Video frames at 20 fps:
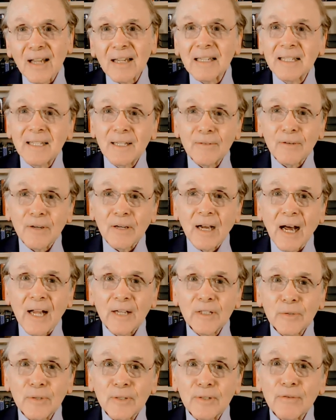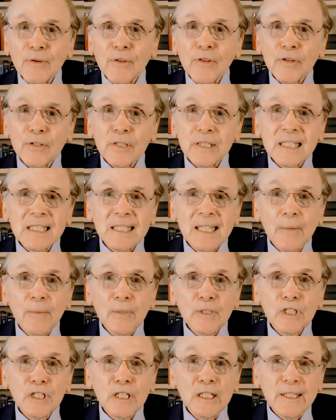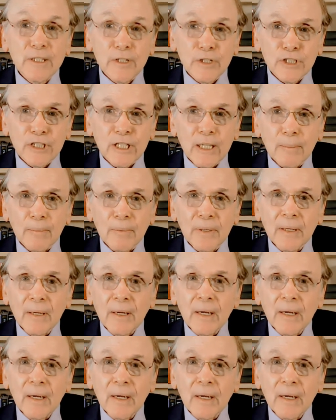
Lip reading: a leader of our country for their distinguished leadership